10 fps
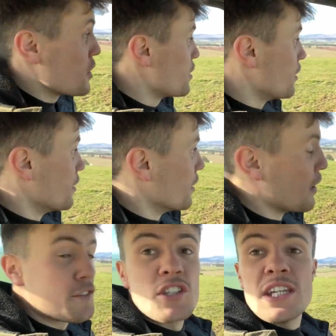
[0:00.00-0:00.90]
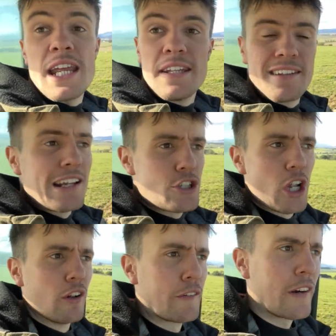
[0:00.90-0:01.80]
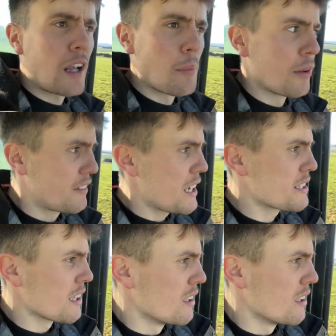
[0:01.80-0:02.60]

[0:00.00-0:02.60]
to lift seed into the drill for a couple of days.